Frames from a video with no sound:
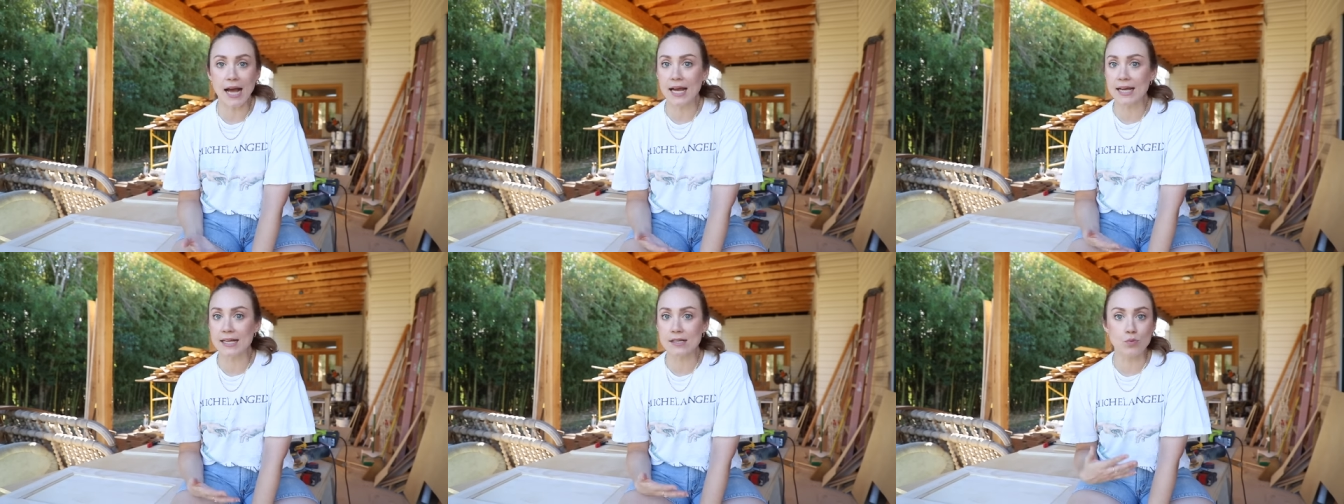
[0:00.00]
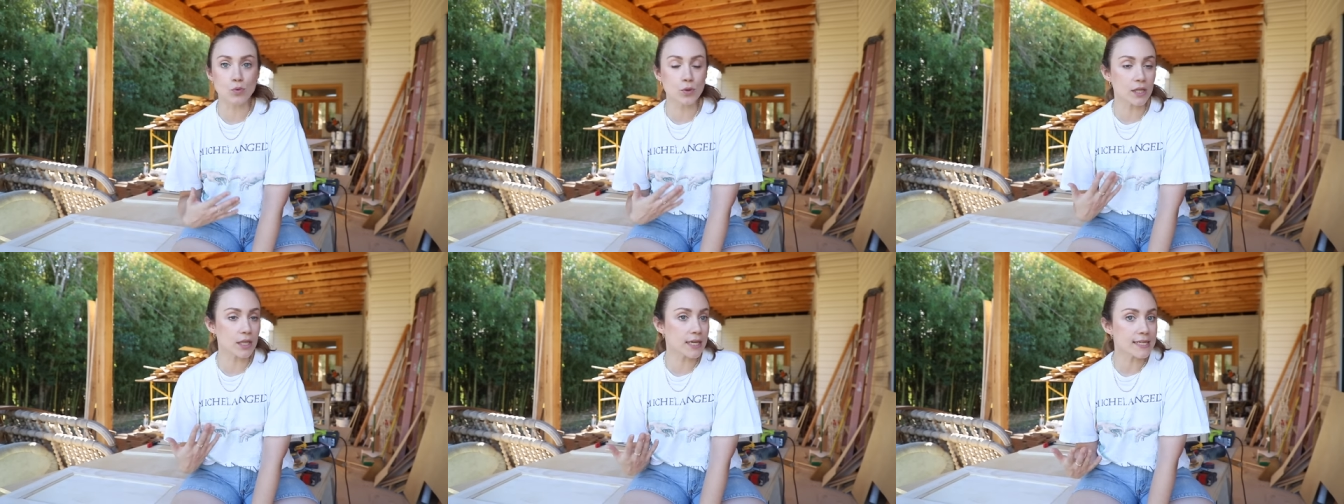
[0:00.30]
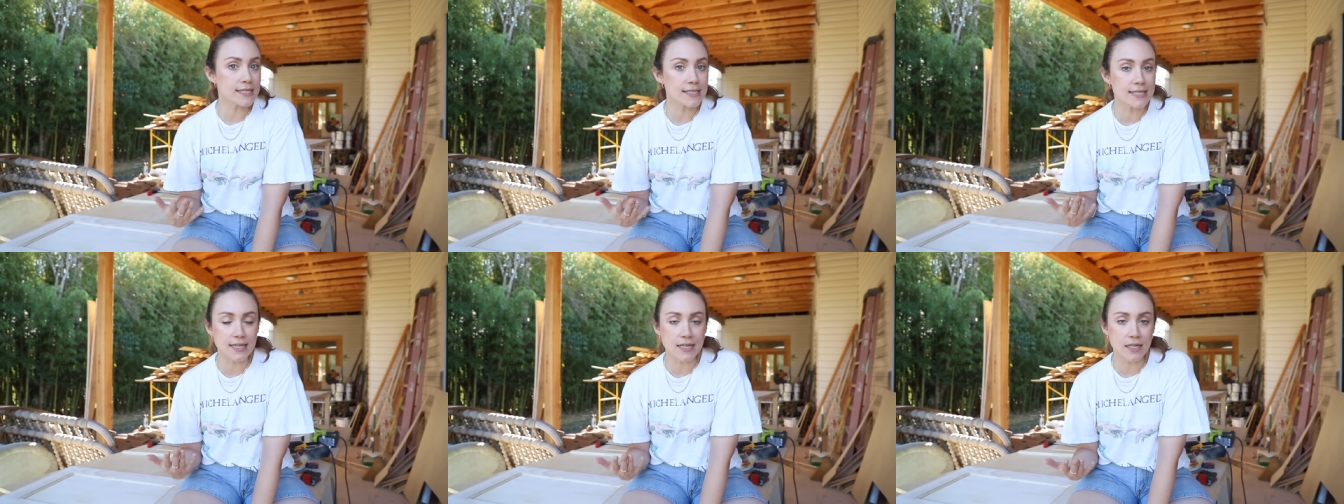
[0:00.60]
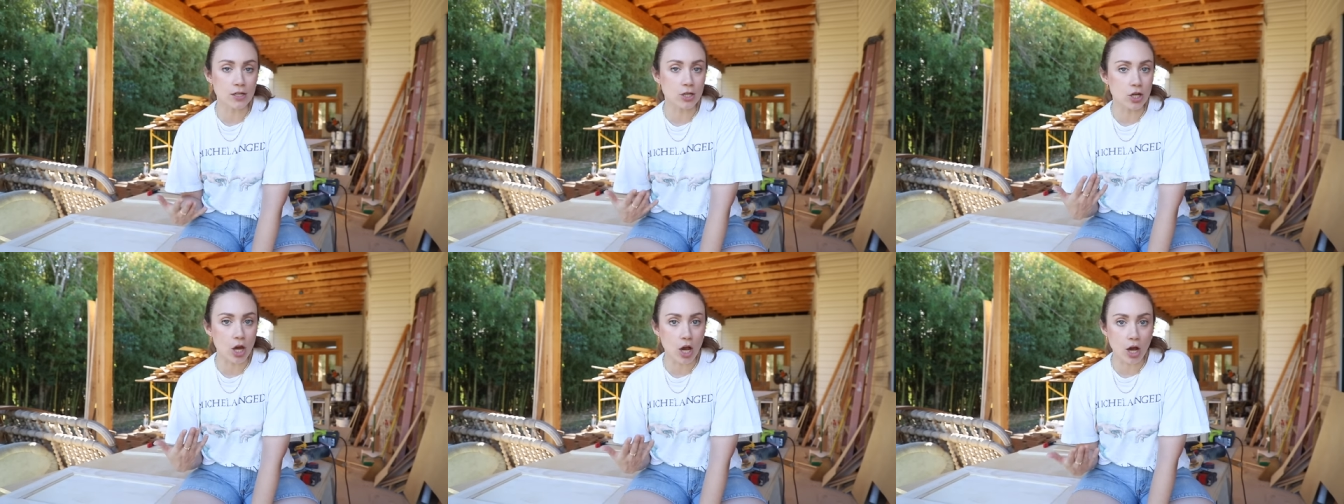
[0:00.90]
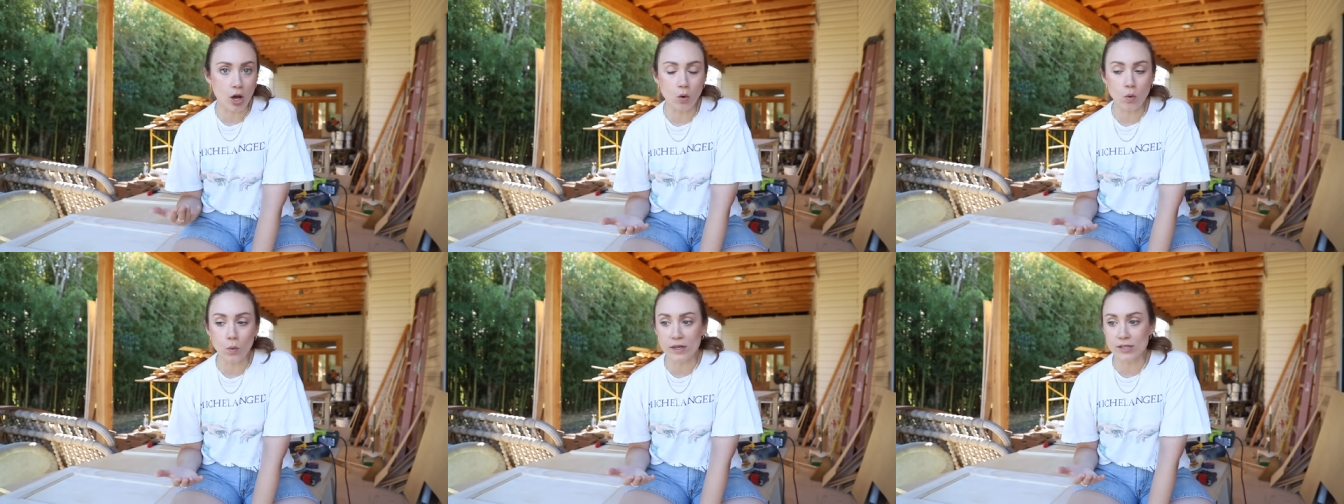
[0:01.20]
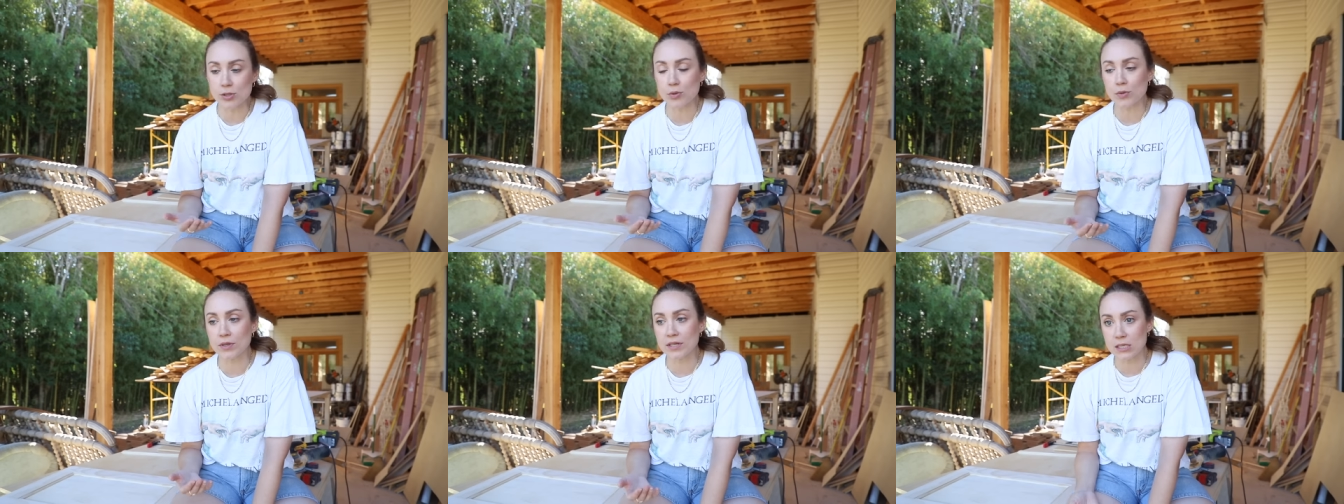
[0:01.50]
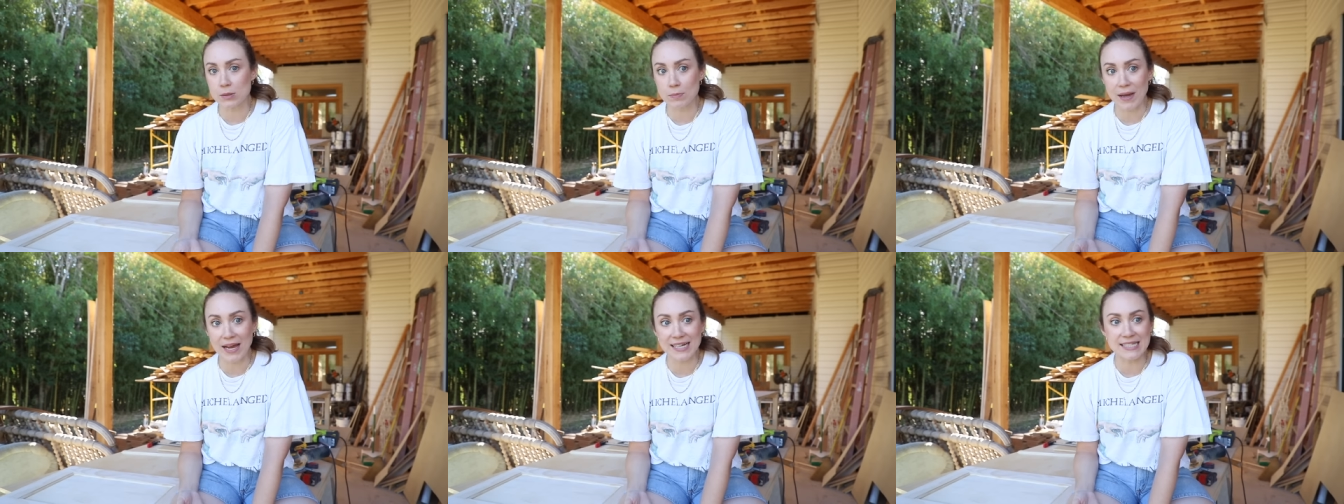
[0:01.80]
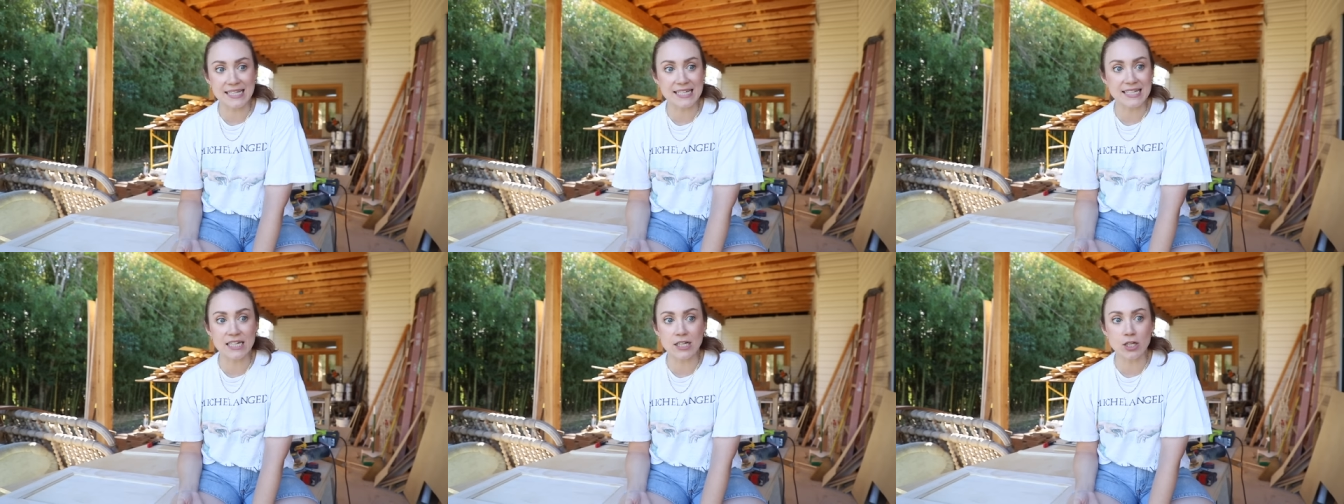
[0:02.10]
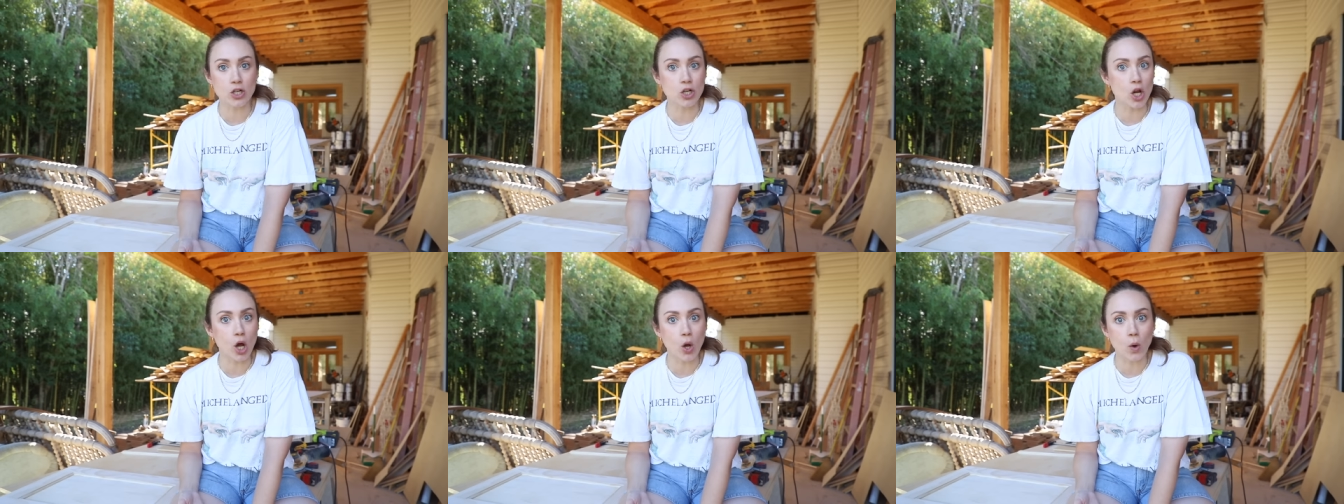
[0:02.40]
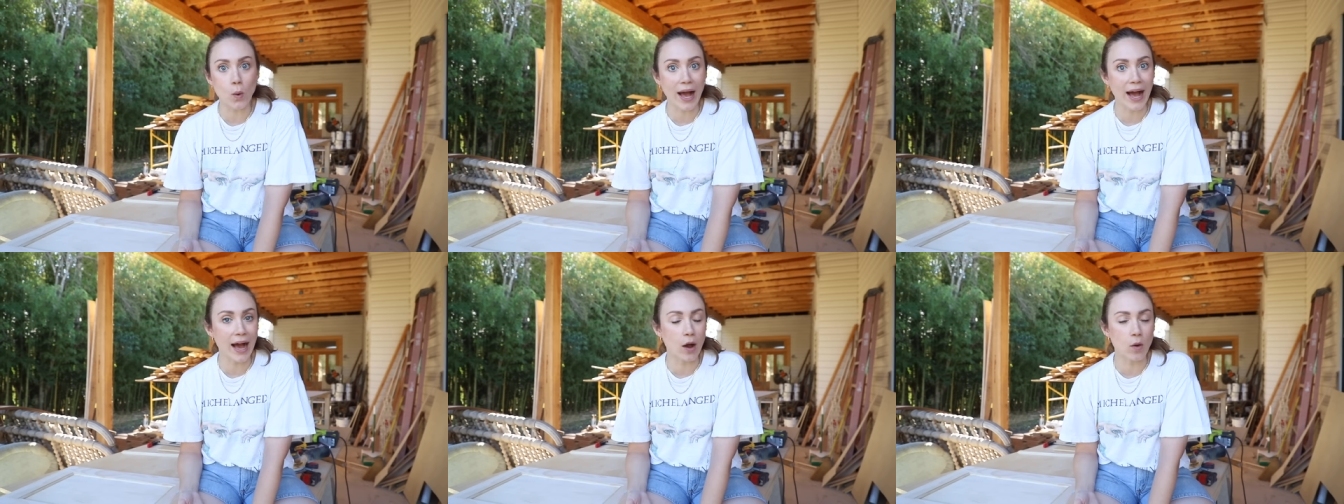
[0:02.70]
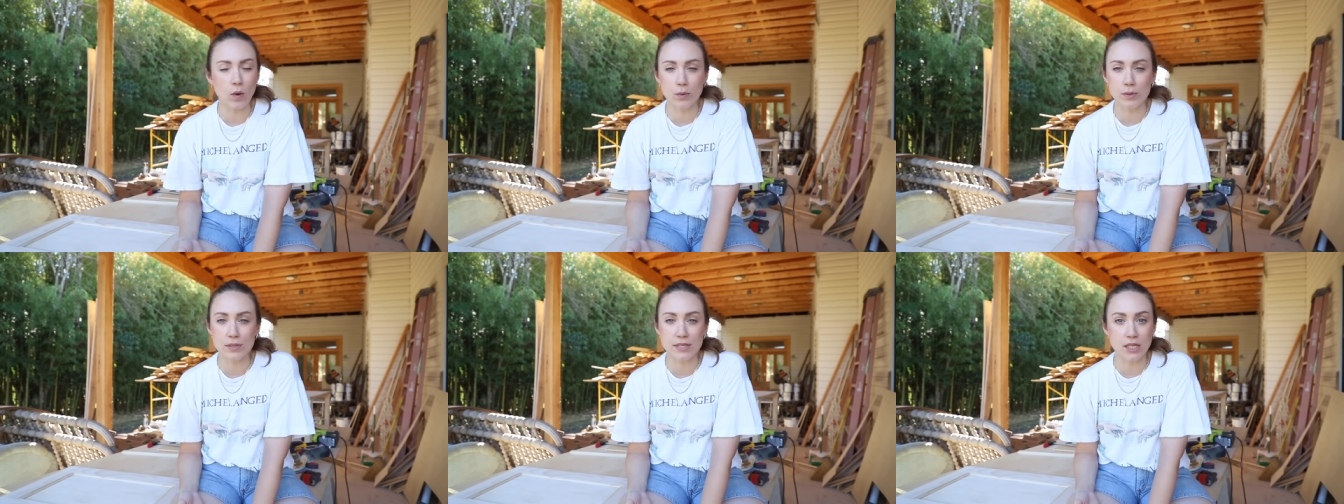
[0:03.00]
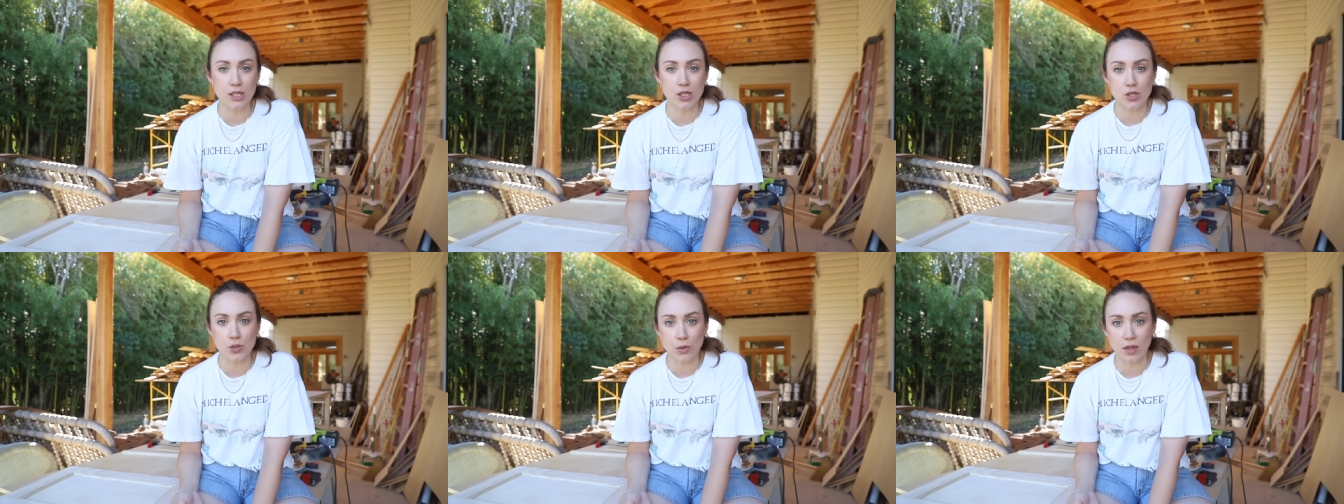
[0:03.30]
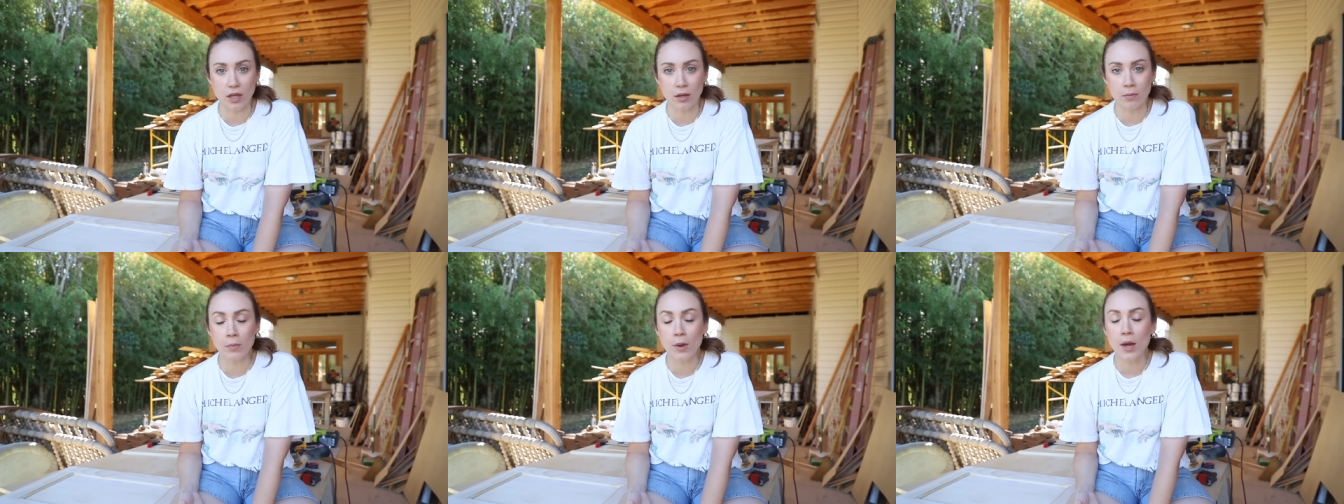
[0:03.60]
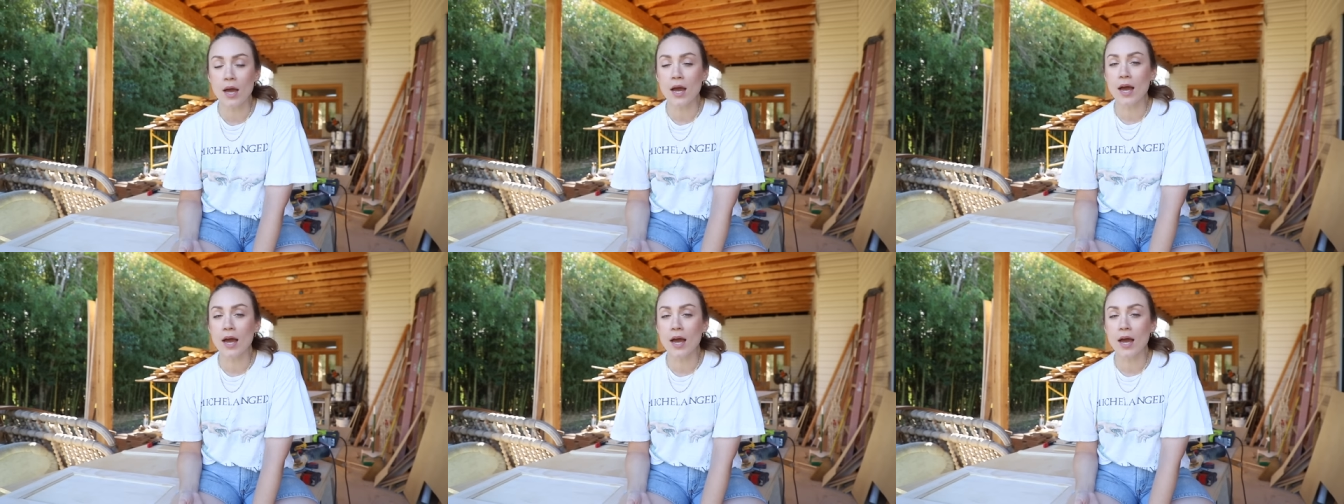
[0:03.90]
I really didn't know what to expect. I didn't know how I was gonna do them.